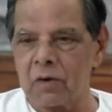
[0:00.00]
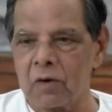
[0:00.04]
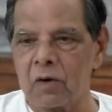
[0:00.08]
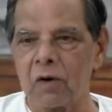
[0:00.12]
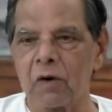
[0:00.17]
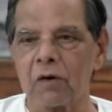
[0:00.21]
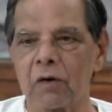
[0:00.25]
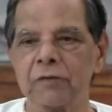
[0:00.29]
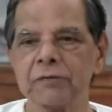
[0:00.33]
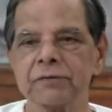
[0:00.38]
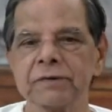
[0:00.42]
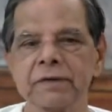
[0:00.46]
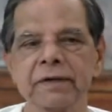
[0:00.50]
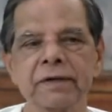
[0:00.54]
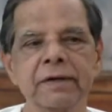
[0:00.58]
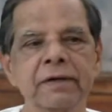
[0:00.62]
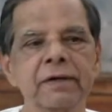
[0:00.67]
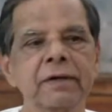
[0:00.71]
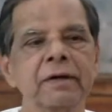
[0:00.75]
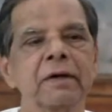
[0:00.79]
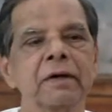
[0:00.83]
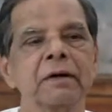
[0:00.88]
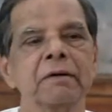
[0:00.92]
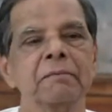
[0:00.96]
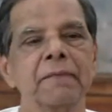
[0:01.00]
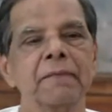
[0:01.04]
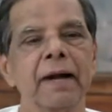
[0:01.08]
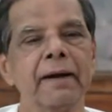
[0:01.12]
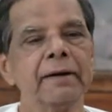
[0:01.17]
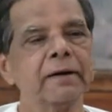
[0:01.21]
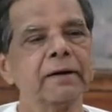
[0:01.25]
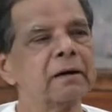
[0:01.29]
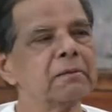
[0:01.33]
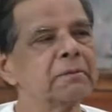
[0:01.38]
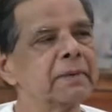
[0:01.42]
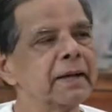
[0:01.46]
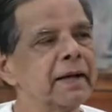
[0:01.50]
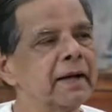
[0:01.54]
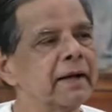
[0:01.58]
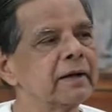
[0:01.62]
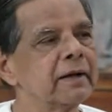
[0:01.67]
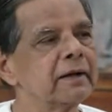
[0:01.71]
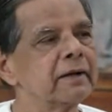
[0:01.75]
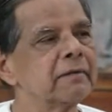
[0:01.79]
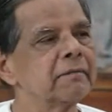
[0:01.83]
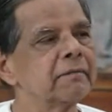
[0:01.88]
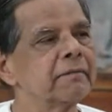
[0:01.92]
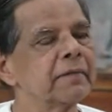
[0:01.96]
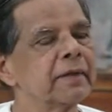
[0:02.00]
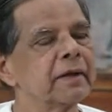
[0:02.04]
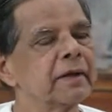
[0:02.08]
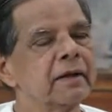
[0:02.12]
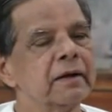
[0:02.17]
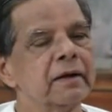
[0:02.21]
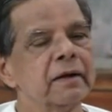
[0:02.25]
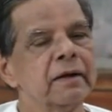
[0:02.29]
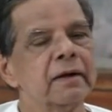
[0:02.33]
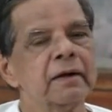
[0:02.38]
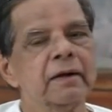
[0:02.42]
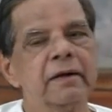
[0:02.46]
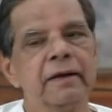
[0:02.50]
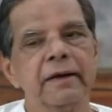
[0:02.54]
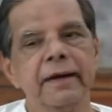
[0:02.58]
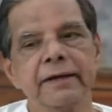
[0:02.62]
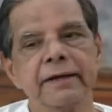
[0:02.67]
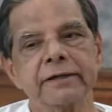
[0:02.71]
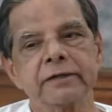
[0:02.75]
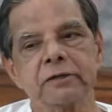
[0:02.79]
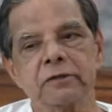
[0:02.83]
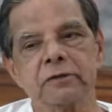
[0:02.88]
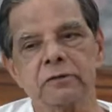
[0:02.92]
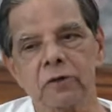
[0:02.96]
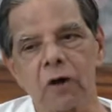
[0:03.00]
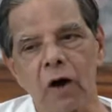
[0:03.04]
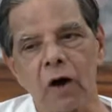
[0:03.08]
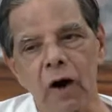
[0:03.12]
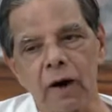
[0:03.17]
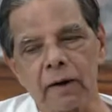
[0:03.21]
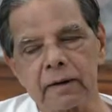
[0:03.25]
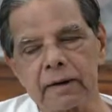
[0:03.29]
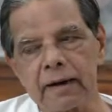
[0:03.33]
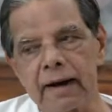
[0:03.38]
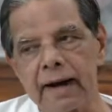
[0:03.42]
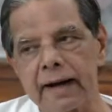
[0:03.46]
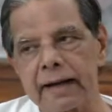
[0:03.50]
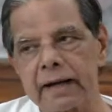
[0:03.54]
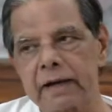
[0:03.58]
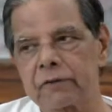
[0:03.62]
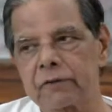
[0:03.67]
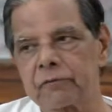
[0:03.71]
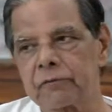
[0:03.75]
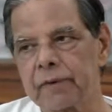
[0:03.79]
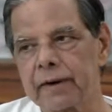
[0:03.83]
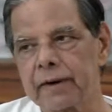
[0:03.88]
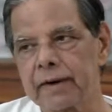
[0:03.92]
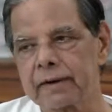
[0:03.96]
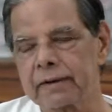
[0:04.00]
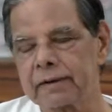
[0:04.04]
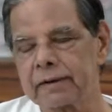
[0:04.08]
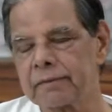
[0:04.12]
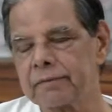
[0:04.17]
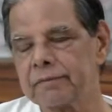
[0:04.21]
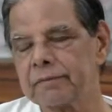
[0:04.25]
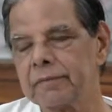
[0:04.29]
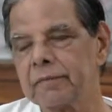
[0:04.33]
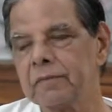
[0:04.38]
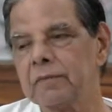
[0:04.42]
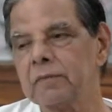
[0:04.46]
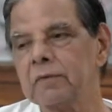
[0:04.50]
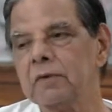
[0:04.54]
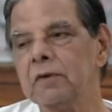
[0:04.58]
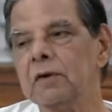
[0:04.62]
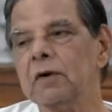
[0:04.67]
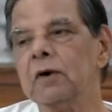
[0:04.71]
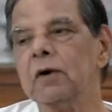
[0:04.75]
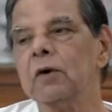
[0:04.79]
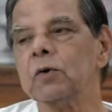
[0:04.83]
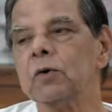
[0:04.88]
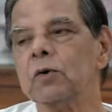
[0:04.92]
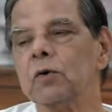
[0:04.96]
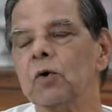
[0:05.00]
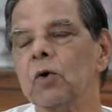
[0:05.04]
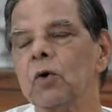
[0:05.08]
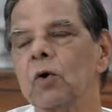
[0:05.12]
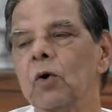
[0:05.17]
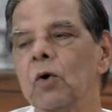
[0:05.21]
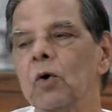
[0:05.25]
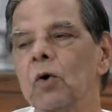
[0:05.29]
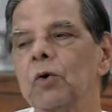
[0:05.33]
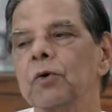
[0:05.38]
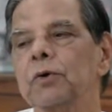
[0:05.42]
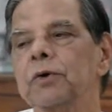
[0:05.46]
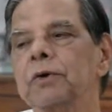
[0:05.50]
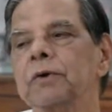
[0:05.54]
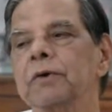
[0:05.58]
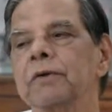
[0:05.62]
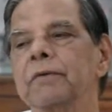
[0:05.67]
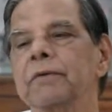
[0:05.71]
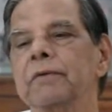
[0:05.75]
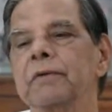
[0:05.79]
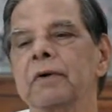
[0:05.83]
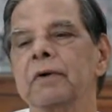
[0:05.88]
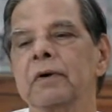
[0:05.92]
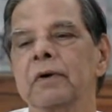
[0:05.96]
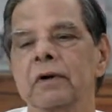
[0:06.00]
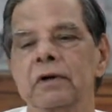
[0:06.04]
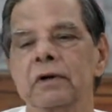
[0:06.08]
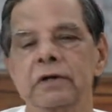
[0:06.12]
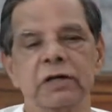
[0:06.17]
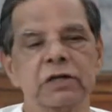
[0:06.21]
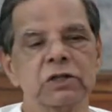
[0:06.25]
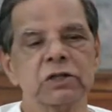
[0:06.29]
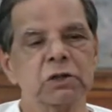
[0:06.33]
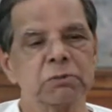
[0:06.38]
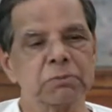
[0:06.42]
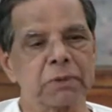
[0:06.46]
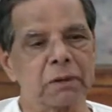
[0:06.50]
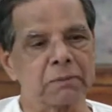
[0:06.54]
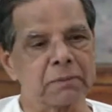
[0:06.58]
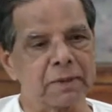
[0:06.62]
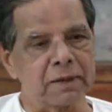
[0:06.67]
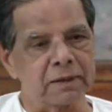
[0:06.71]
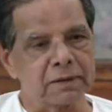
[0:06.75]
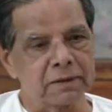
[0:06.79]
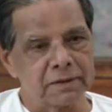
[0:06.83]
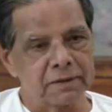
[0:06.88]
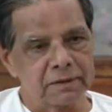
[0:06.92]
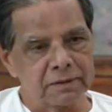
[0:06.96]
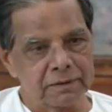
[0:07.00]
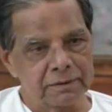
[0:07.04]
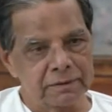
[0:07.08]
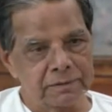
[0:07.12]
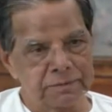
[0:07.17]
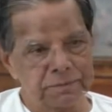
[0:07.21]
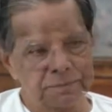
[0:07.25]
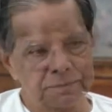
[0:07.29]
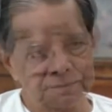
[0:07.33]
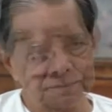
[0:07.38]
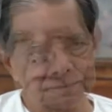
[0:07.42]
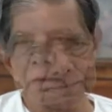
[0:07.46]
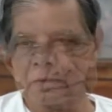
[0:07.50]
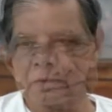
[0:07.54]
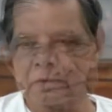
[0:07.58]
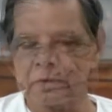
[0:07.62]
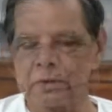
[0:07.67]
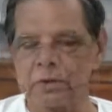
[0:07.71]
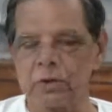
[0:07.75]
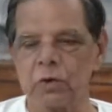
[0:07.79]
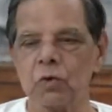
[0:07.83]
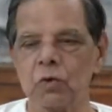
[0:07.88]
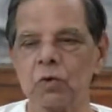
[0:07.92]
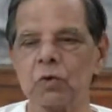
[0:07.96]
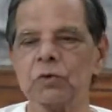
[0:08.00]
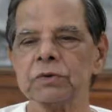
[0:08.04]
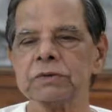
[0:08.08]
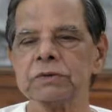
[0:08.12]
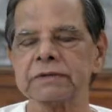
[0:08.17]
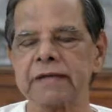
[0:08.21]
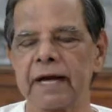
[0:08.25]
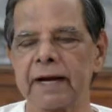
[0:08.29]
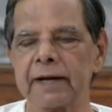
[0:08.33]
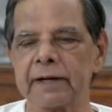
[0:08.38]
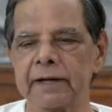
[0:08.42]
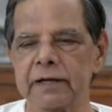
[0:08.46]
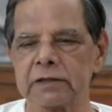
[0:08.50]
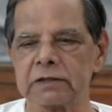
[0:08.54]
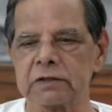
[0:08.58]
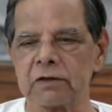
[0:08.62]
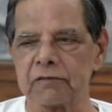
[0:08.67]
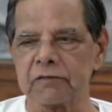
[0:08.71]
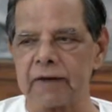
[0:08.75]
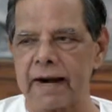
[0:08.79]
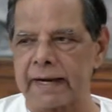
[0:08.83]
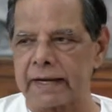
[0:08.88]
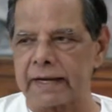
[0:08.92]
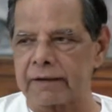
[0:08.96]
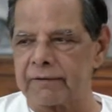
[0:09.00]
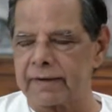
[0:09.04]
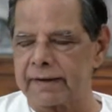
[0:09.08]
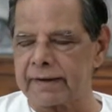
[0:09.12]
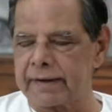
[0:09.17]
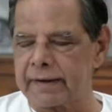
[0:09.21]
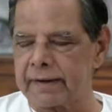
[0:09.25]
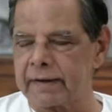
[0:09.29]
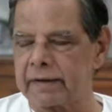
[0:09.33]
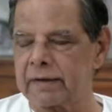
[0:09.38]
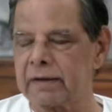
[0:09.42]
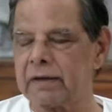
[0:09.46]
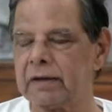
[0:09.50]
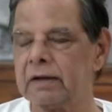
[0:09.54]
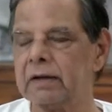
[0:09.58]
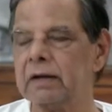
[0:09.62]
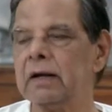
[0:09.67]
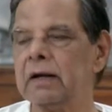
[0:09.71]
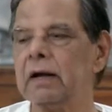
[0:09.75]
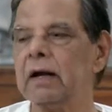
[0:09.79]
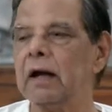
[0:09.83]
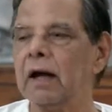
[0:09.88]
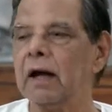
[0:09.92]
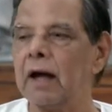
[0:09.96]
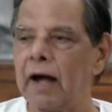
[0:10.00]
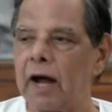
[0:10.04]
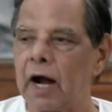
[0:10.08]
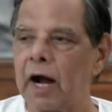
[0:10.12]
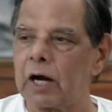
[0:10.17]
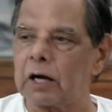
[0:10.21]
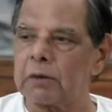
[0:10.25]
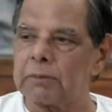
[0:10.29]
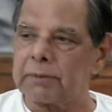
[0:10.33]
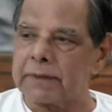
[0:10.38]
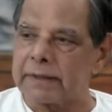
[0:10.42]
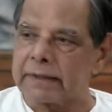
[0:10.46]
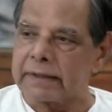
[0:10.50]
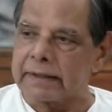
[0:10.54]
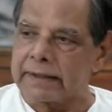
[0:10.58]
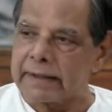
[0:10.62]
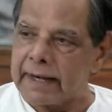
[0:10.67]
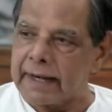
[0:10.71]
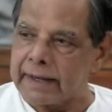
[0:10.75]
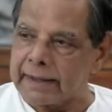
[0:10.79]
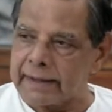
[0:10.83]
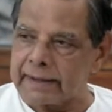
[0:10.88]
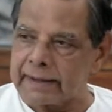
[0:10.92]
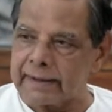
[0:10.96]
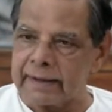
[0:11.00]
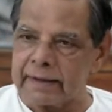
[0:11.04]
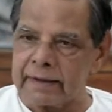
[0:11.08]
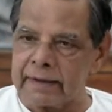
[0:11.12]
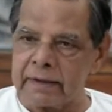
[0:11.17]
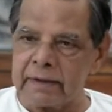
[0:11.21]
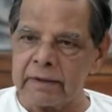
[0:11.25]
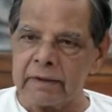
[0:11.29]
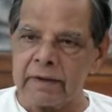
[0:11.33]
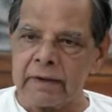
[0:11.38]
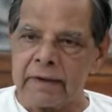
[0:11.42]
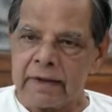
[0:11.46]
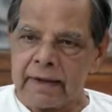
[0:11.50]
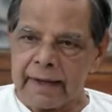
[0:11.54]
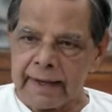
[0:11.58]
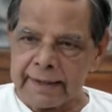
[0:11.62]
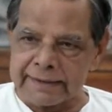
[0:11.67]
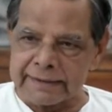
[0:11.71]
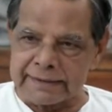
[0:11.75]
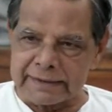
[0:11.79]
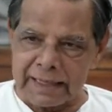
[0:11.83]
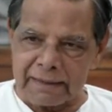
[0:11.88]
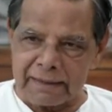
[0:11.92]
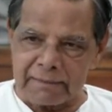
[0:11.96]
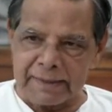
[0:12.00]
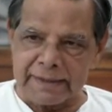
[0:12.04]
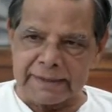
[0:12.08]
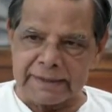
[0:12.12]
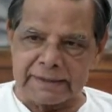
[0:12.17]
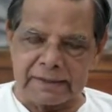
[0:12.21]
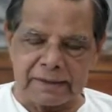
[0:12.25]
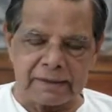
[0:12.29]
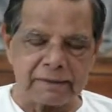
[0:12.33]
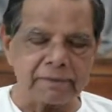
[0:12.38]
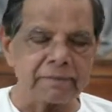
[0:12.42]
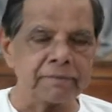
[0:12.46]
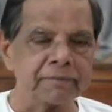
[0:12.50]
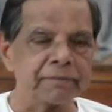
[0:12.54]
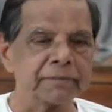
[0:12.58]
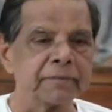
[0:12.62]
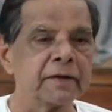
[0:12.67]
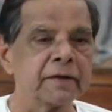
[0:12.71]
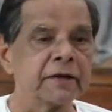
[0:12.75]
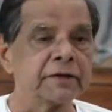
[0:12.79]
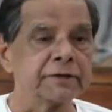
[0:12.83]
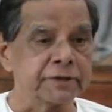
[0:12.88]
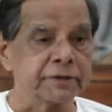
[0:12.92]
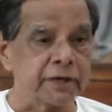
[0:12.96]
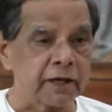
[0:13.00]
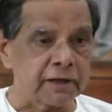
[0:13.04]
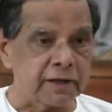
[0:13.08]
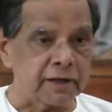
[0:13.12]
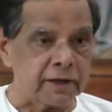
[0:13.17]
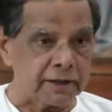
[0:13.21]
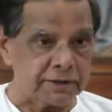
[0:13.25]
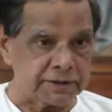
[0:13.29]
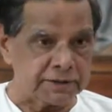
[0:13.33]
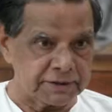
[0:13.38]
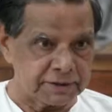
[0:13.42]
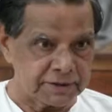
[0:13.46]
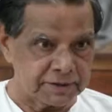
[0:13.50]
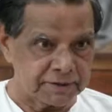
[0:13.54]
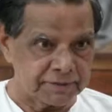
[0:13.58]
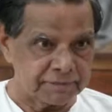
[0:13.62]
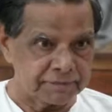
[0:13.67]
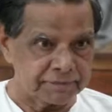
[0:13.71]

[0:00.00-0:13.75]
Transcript: of the mental being is not adequate to hold the superman. New centers of activity have to be created, established chakras,